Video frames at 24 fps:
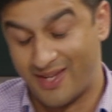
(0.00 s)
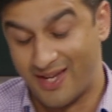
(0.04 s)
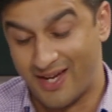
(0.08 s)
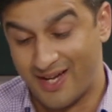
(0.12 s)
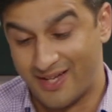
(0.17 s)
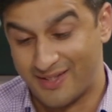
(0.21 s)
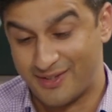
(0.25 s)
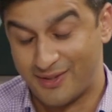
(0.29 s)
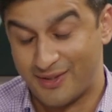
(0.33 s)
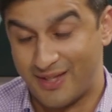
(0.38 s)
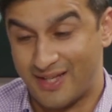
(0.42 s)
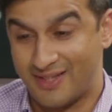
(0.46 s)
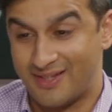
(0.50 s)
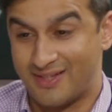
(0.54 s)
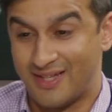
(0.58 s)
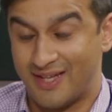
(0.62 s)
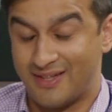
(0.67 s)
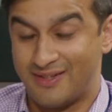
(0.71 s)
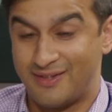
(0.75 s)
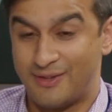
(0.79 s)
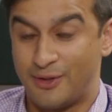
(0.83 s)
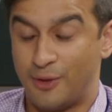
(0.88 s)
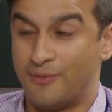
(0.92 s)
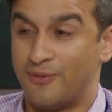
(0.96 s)
yeah, so that,
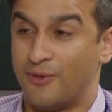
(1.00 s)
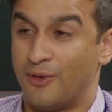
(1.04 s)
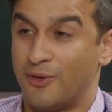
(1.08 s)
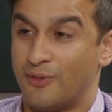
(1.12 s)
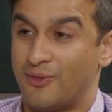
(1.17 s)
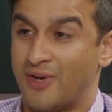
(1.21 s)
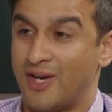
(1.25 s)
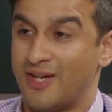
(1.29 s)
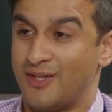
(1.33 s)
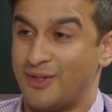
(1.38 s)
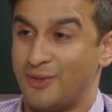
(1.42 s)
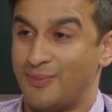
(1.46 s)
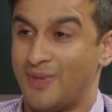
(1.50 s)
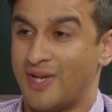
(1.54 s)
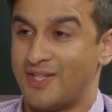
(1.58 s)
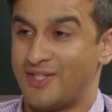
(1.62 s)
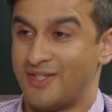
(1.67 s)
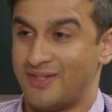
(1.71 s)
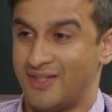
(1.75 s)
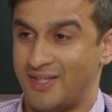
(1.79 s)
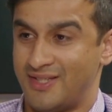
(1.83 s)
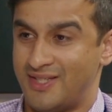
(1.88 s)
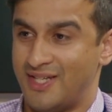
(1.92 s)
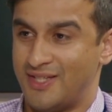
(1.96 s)
that's twofold, right? You
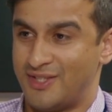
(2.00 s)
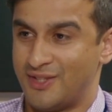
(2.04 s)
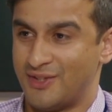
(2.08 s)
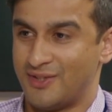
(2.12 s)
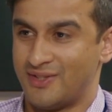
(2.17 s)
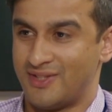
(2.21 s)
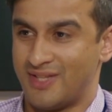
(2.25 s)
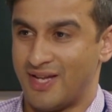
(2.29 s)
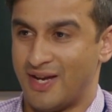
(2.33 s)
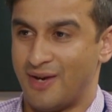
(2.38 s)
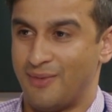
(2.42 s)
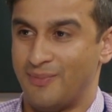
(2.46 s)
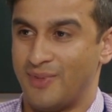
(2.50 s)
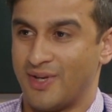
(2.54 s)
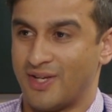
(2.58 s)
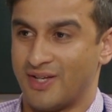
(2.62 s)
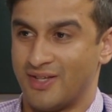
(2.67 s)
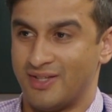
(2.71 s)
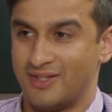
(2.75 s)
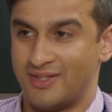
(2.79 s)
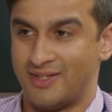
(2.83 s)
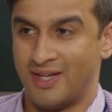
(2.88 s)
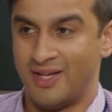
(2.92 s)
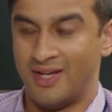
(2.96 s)
mentioned the teachers now
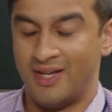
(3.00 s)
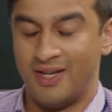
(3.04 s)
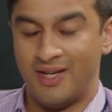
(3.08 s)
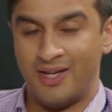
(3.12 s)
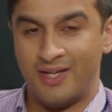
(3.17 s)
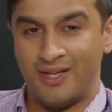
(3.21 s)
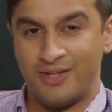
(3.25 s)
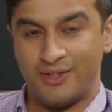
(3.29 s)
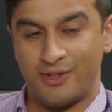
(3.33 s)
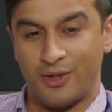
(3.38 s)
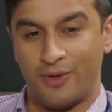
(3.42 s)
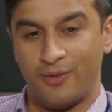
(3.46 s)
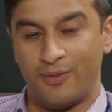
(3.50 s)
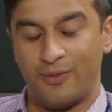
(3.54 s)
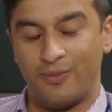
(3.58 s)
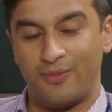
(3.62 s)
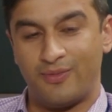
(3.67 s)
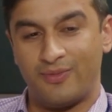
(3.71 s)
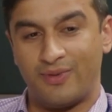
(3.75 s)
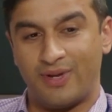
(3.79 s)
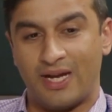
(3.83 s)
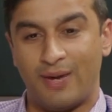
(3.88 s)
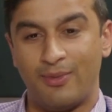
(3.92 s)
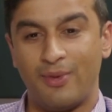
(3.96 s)
because, so
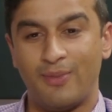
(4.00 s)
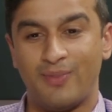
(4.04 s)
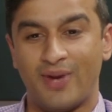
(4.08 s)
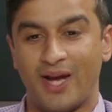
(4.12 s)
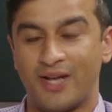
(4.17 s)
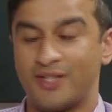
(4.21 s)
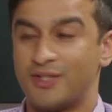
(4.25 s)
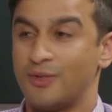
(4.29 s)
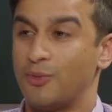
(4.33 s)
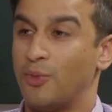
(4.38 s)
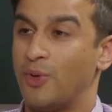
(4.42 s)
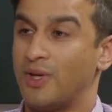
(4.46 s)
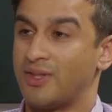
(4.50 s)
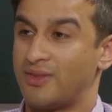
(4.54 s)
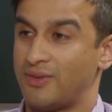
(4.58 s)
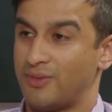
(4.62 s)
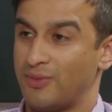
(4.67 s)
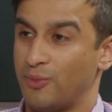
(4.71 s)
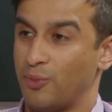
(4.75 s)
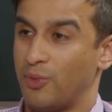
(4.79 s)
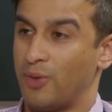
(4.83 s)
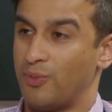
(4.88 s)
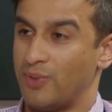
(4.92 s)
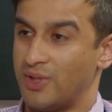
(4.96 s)
coming back to what,
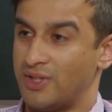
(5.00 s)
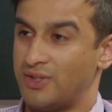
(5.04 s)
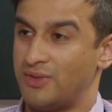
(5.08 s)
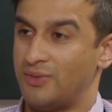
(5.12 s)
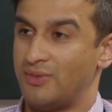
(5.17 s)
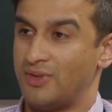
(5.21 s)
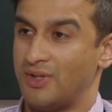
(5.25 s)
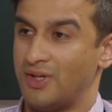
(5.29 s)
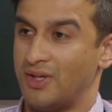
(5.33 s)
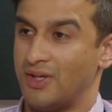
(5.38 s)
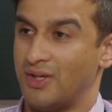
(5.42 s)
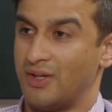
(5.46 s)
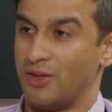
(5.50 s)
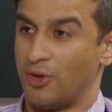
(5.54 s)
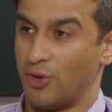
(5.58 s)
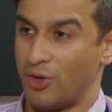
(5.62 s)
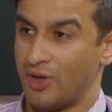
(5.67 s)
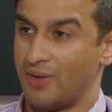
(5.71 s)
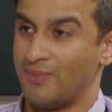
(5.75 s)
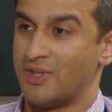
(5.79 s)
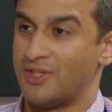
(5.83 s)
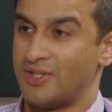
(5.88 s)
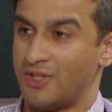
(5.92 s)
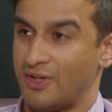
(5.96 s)
what we, the
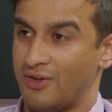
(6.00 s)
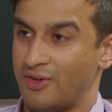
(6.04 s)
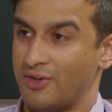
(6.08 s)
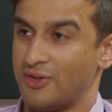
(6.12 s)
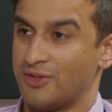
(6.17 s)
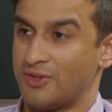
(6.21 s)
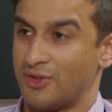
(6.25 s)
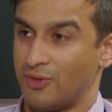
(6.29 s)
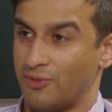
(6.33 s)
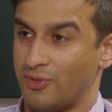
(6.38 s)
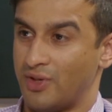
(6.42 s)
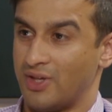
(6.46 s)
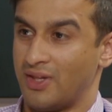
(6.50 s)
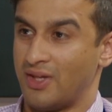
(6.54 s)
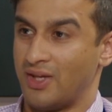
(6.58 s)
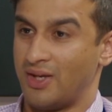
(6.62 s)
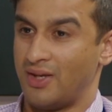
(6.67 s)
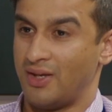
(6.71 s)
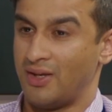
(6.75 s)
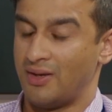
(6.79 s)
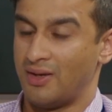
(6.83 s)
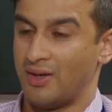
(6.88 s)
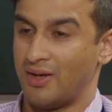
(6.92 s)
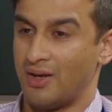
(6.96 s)
learning materials are
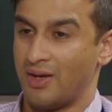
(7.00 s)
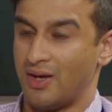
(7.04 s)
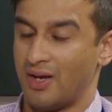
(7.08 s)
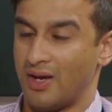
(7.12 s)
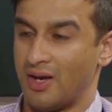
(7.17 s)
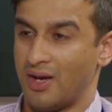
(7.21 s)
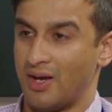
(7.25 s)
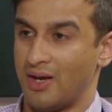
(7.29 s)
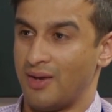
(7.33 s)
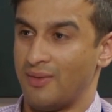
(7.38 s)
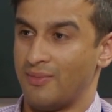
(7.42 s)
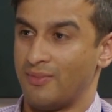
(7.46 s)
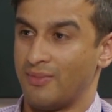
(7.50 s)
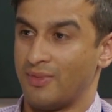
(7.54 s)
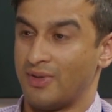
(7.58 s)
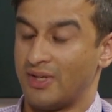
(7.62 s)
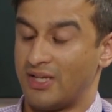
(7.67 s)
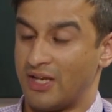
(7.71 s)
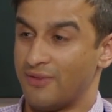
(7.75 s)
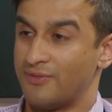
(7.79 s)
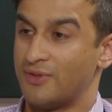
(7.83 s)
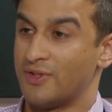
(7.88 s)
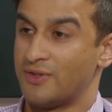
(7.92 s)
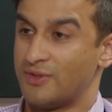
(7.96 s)
really uh,
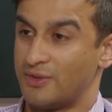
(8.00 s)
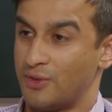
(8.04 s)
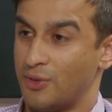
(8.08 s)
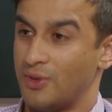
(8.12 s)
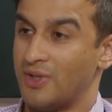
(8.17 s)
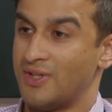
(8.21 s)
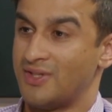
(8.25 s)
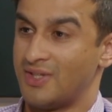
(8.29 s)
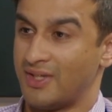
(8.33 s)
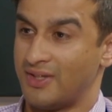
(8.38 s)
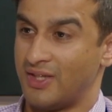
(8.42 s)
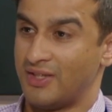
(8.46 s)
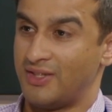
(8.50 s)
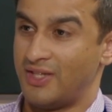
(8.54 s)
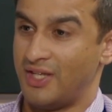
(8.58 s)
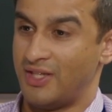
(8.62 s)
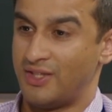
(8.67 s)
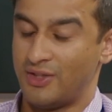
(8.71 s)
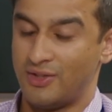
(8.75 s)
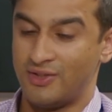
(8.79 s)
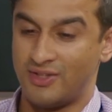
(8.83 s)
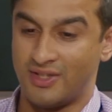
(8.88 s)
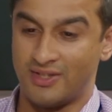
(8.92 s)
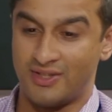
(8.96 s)
give the students and the
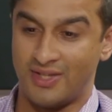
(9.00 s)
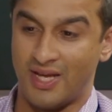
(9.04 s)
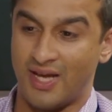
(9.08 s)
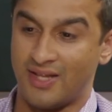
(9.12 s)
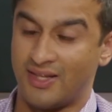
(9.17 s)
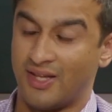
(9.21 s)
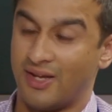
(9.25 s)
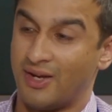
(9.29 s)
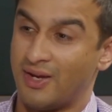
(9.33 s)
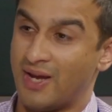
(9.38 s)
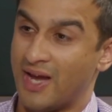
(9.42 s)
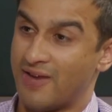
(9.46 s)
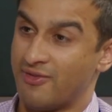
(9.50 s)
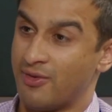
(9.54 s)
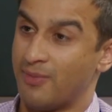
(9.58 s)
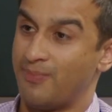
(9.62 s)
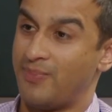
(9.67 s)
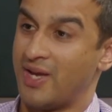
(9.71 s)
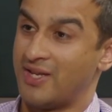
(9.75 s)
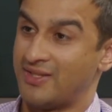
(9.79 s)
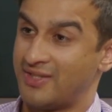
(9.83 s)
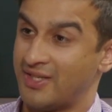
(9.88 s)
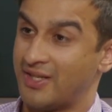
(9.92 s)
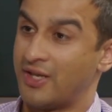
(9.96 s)
teachers is that they have a
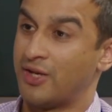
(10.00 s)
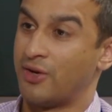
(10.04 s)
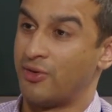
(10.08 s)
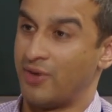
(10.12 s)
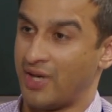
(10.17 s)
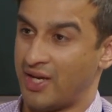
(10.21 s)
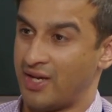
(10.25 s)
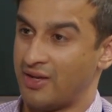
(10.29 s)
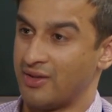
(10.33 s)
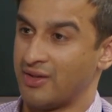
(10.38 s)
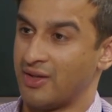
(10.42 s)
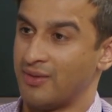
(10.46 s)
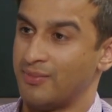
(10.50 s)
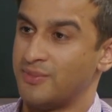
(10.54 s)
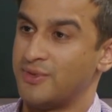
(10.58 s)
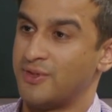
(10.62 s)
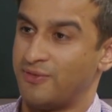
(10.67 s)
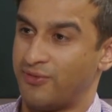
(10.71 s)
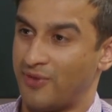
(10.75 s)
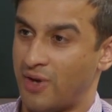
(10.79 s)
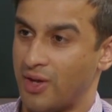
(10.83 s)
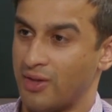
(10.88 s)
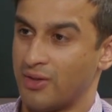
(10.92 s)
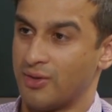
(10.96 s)
basic curriculum to
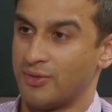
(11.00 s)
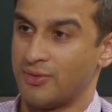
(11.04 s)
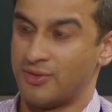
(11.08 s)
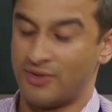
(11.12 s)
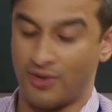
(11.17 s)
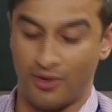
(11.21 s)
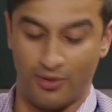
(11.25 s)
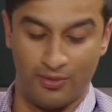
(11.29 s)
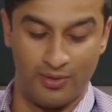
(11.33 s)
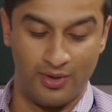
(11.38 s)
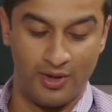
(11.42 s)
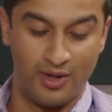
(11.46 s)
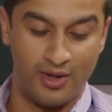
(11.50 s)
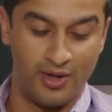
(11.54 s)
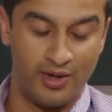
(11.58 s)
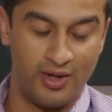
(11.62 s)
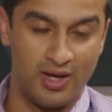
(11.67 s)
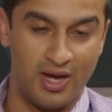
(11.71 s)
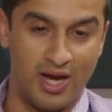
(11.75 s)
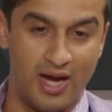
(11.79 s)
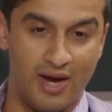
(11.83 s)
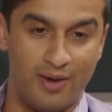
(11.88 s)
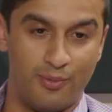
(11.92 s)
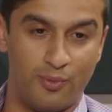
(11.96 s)
follow. So
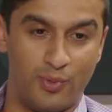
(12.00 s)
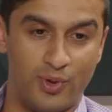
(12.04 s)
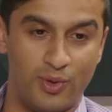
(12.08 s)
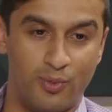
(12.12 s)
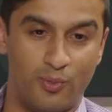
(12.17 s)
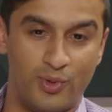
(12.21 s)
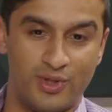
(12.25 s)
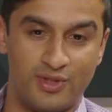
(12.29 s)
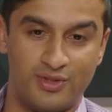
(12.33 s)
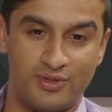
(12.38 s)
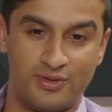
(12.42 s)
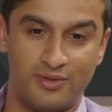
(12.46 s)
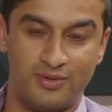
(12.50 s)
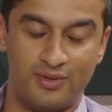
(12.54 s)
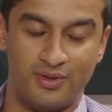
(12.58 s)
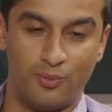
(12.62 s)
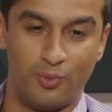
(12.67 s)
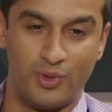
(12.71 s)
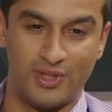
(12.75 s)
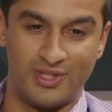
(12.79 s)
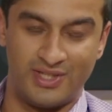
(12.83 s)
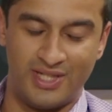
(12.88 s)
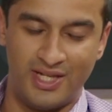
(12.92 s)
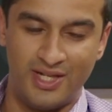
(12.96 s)
uh, with, with,
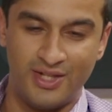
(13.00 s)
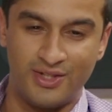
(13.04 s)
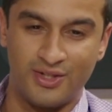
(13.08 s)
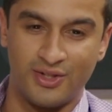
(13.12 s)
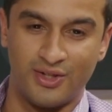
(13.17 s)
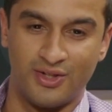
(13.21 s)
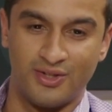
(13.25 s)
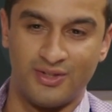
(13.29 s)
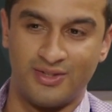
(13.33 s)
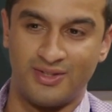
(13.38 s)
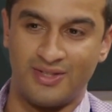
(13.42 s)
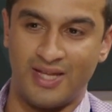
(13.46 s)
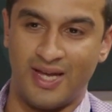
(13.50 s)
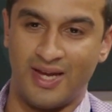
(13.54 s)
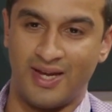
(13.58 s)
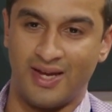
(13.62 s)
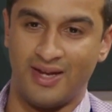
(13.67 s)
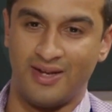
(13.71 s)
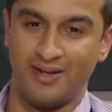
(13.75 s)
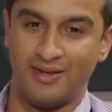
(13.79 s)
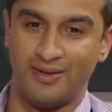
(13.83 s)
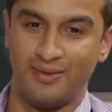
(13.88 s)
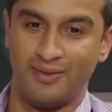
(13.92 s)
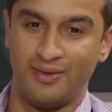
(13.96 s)
with teachers, they
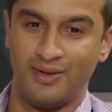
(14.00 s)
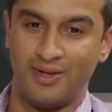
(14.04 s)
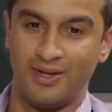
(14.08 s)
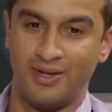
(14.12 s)
can